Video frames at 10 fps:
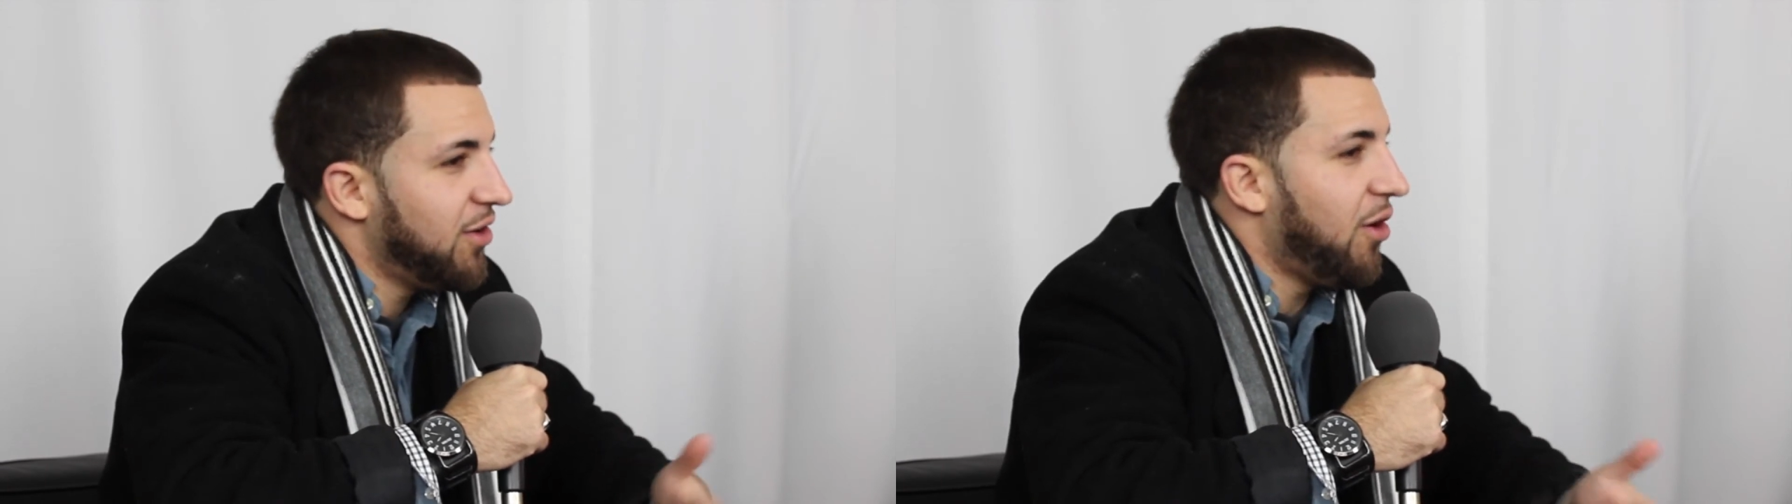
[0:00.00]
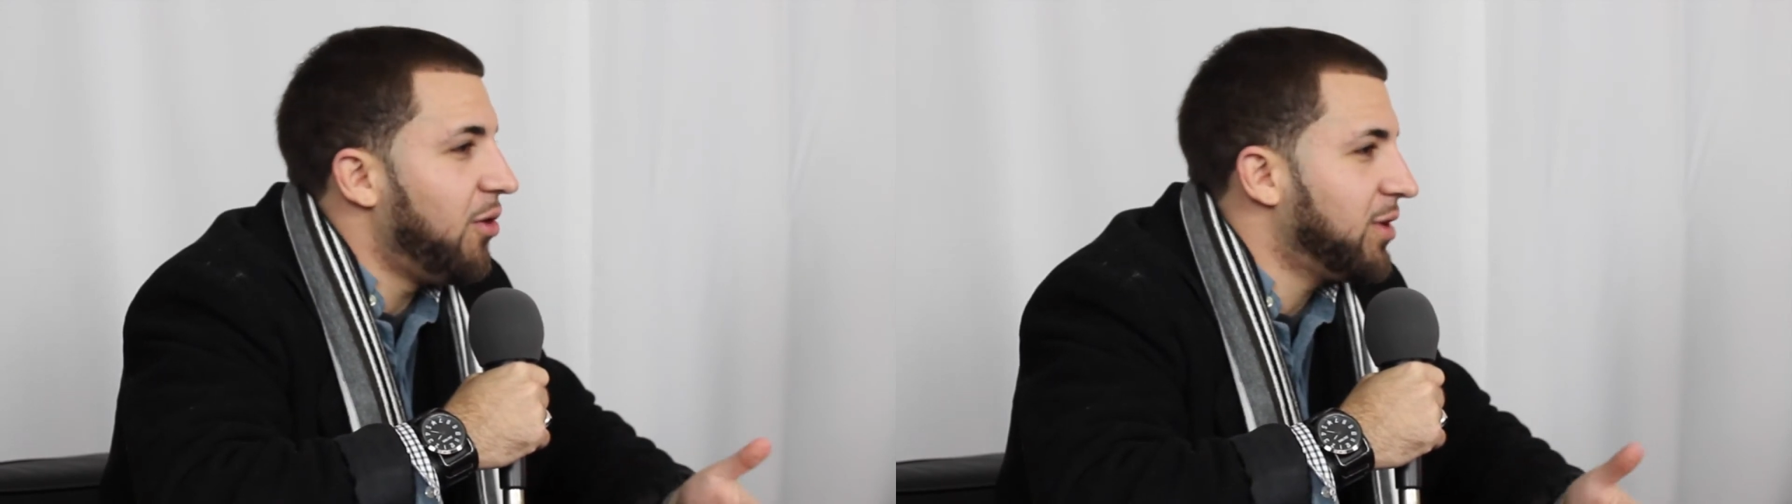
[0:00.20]

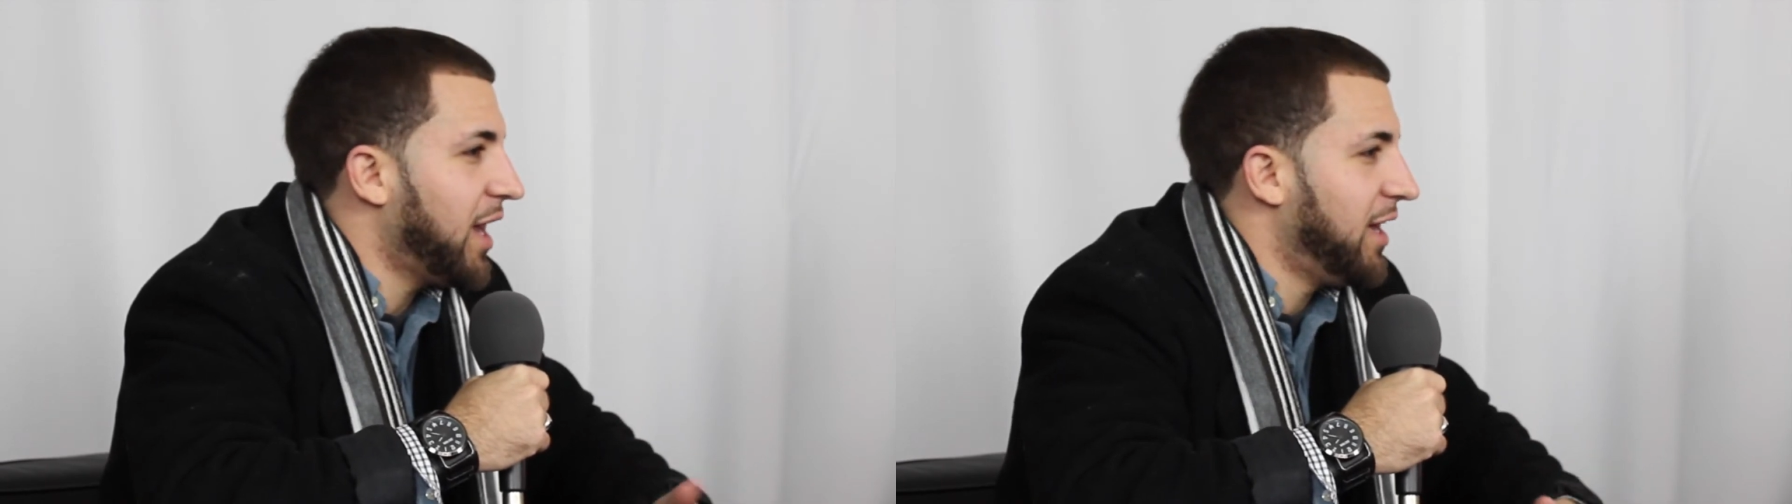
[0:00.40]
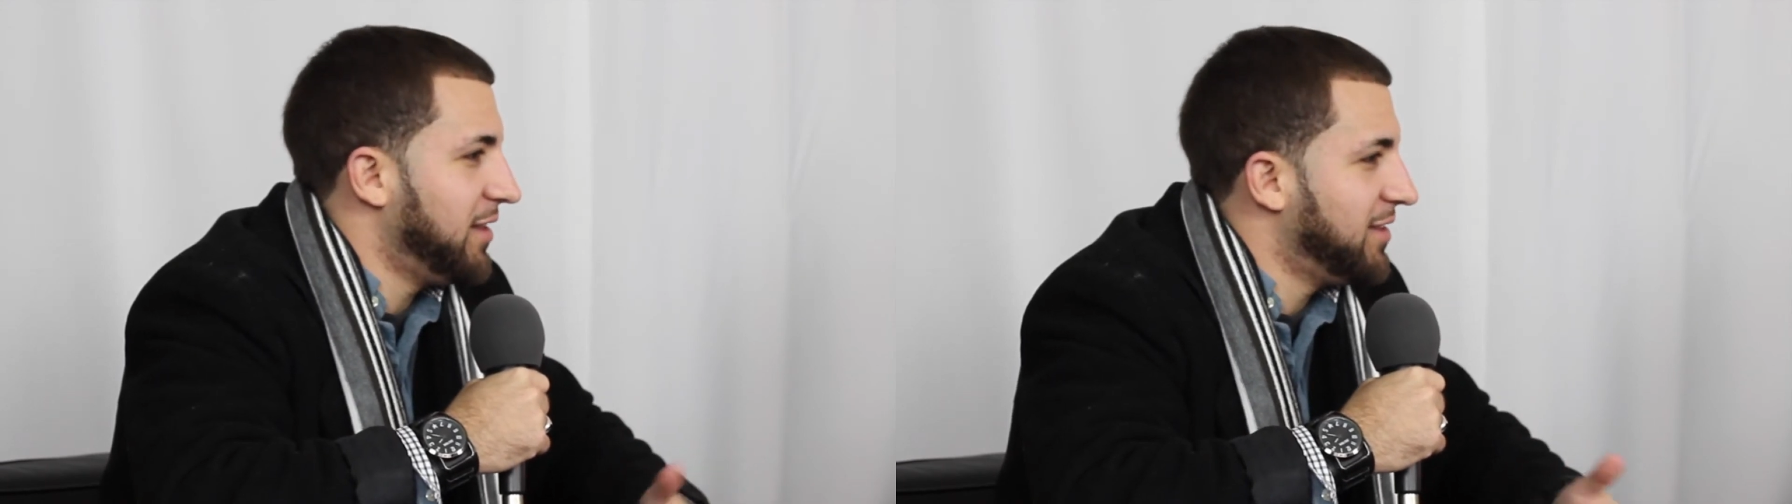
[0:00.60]

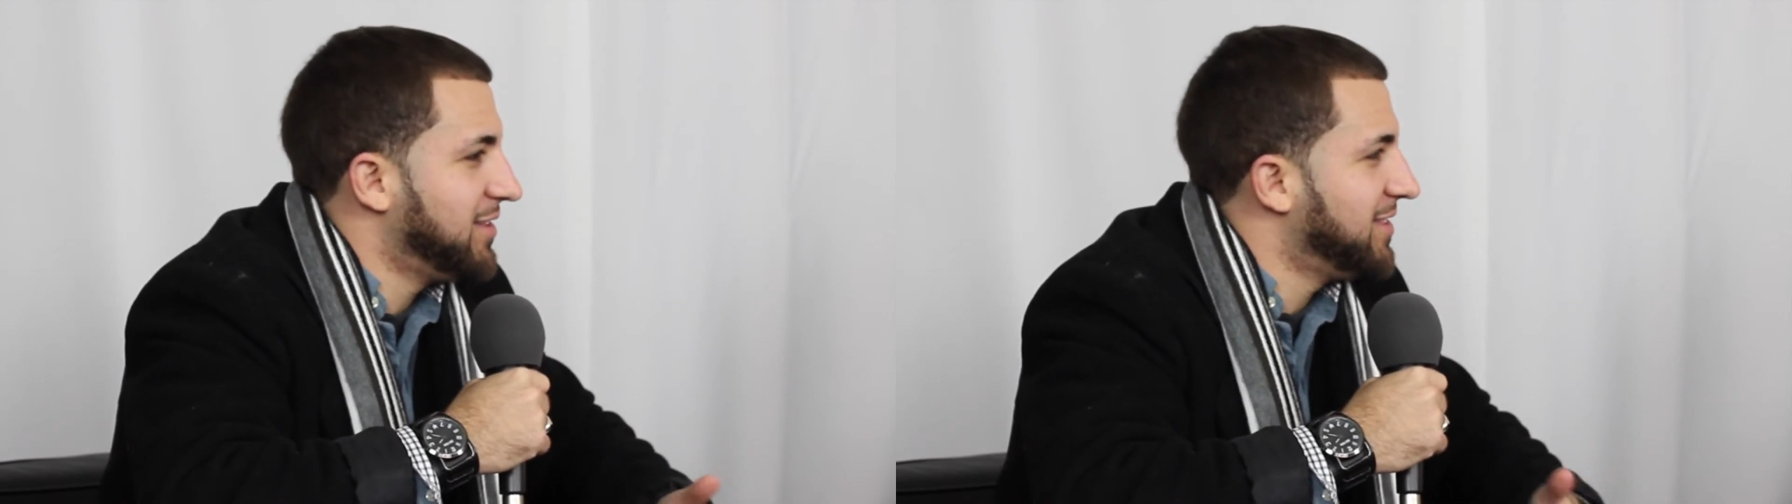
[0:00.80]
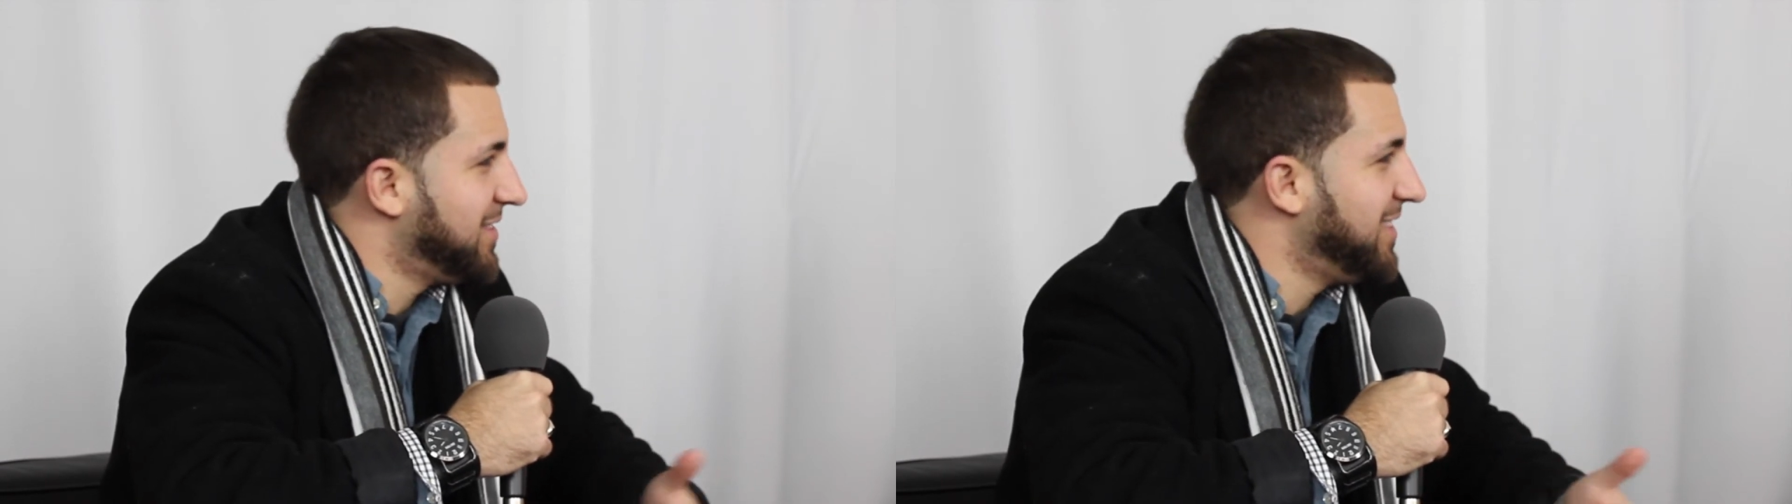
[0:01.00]
okay,
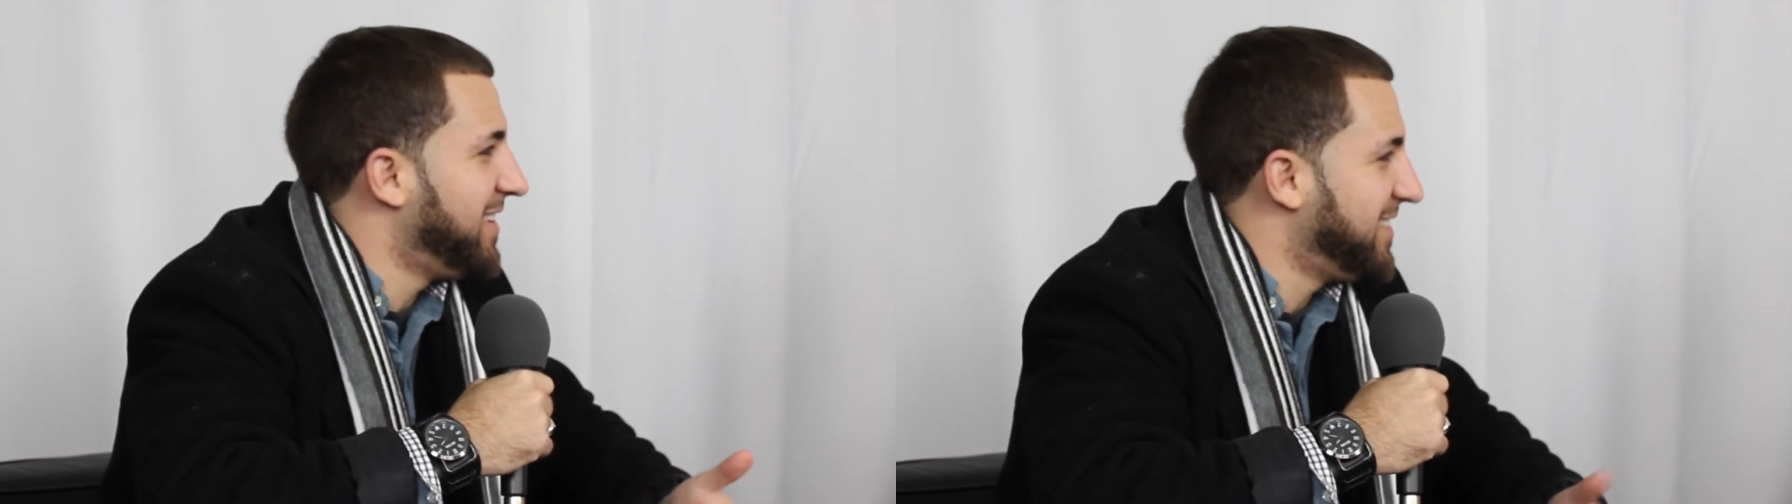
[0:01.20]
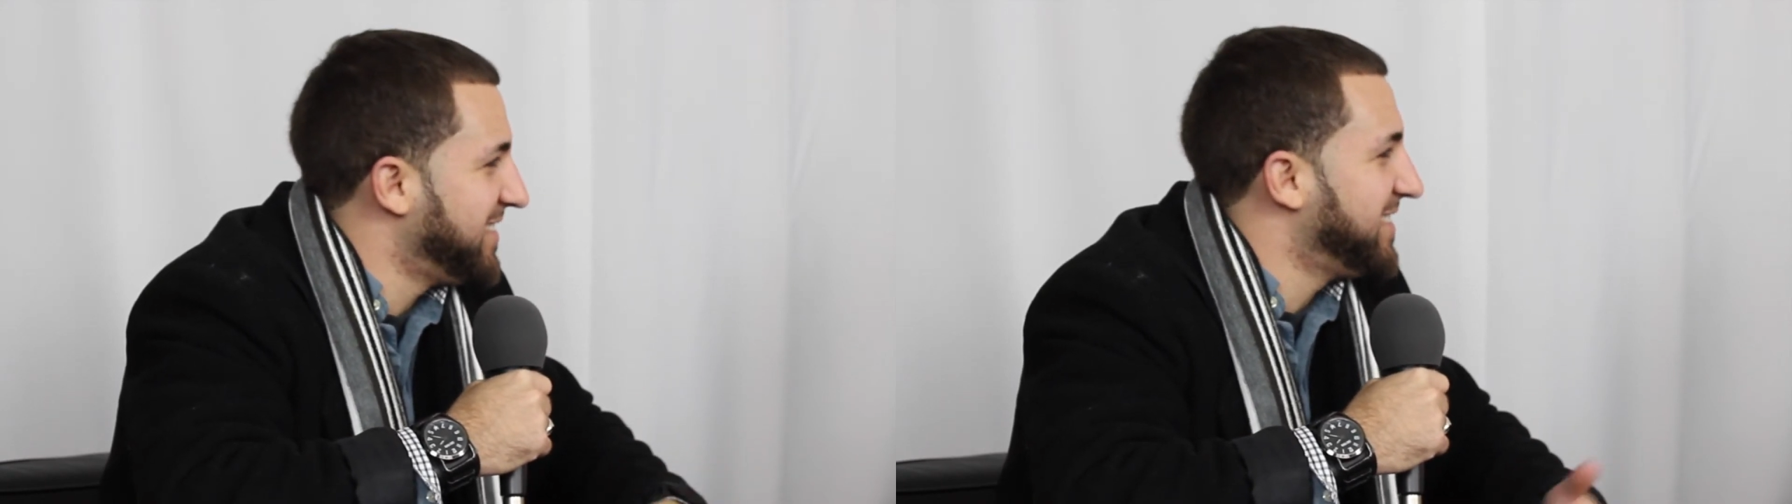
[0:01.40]
this, you
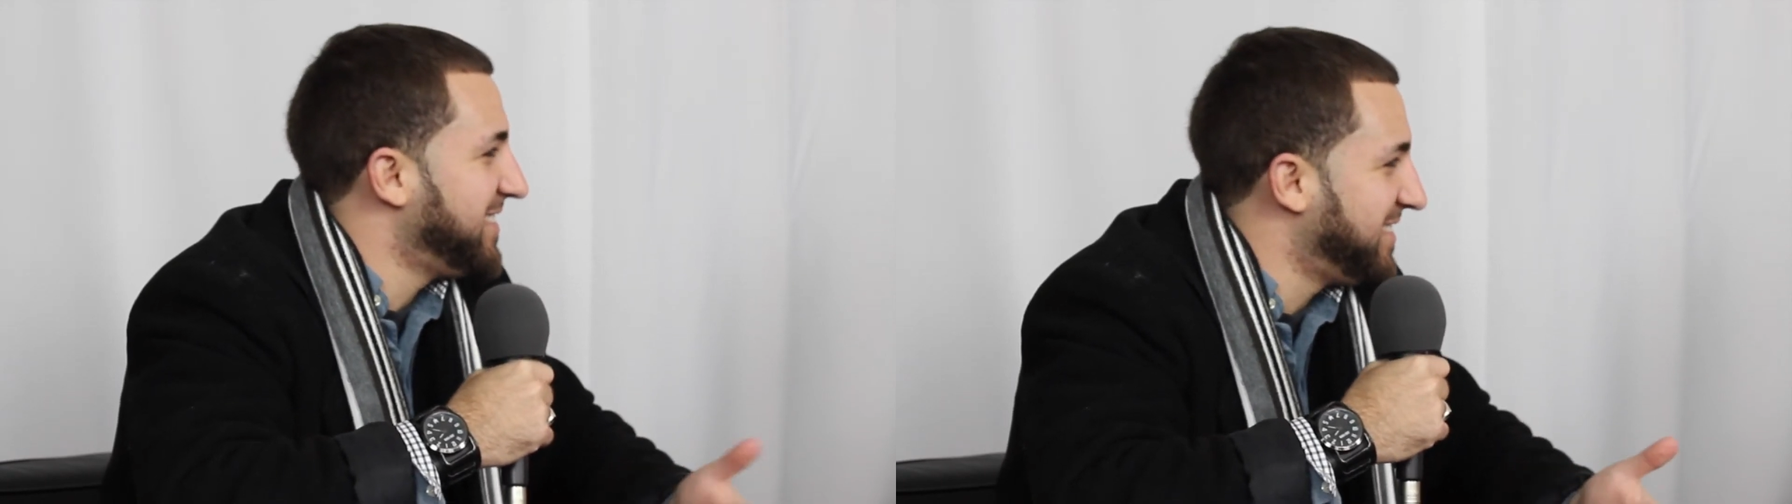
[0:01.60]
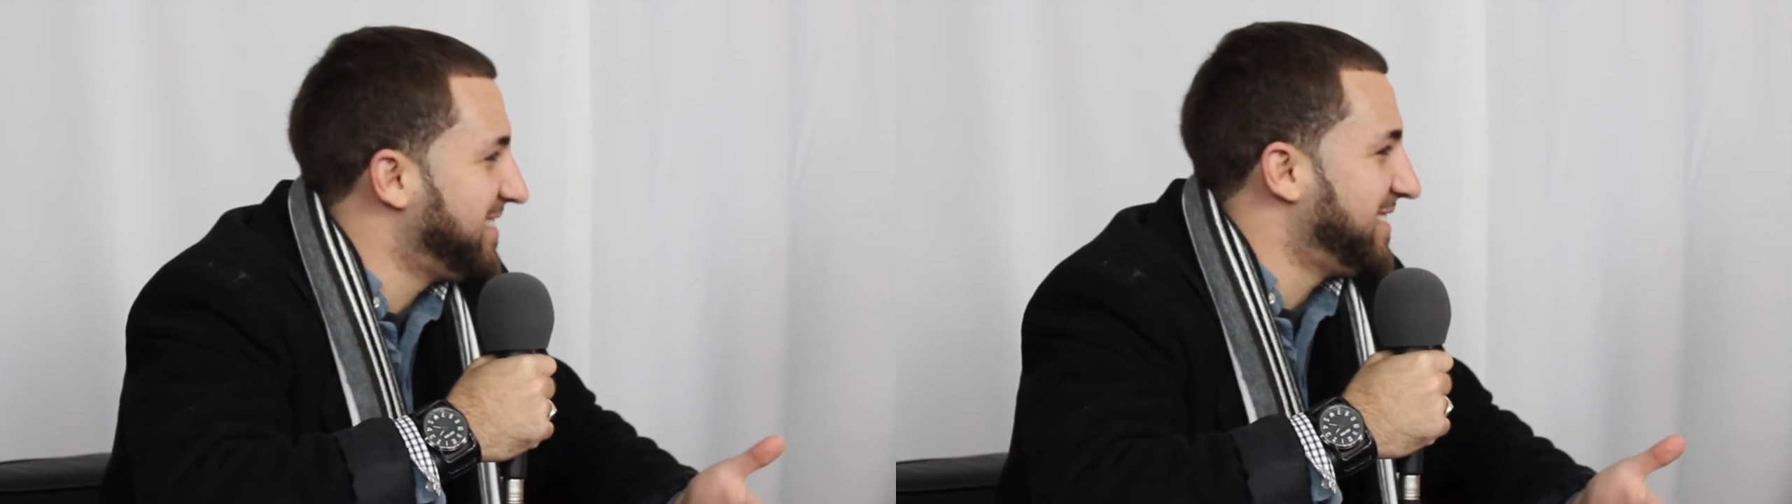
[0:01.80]
know, this
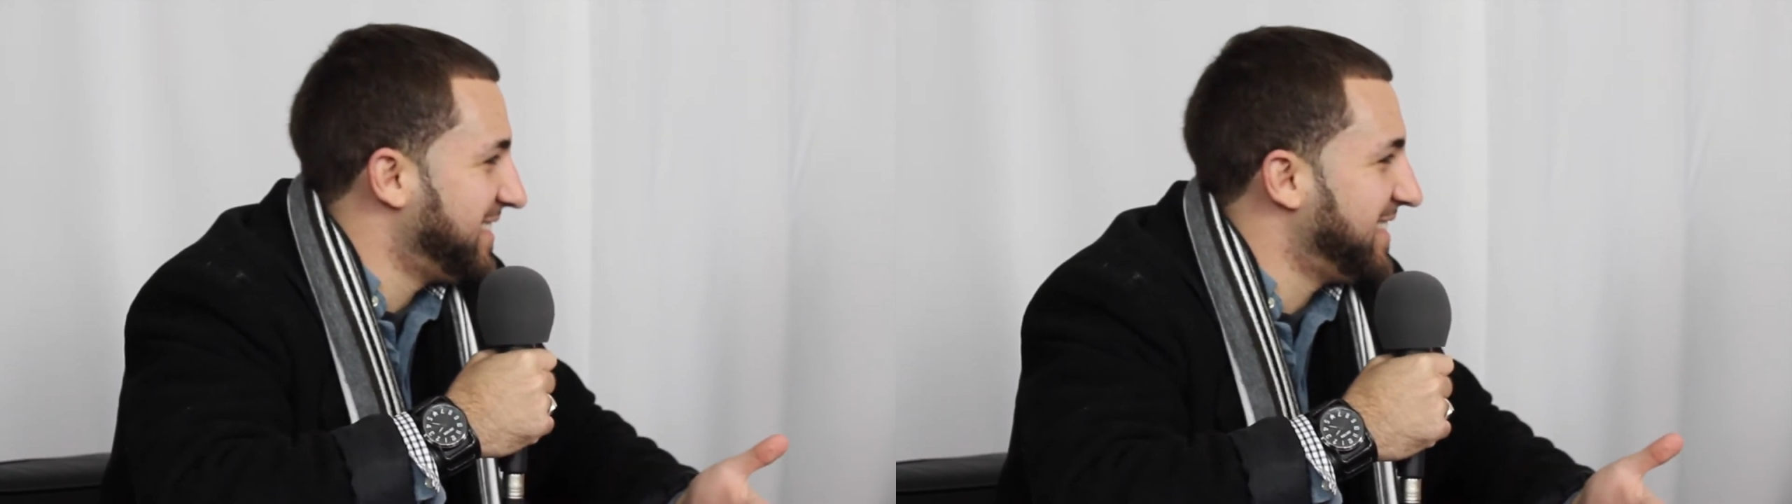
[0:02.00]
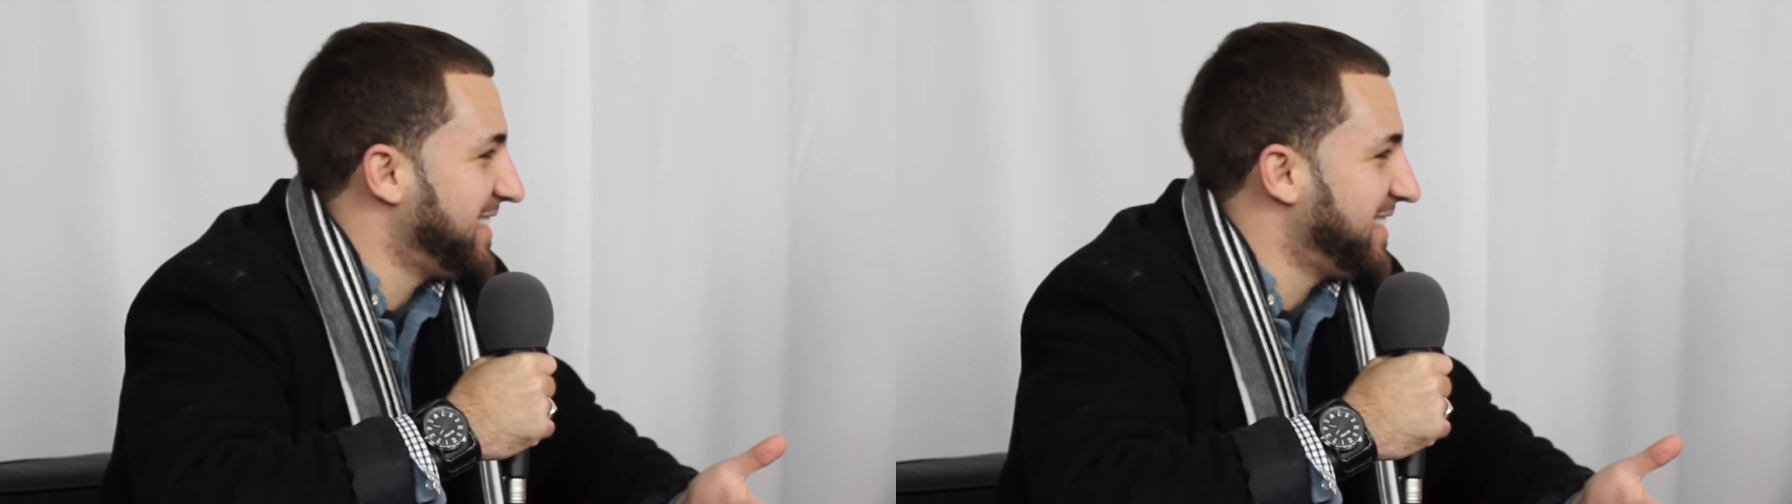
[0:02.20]
dude's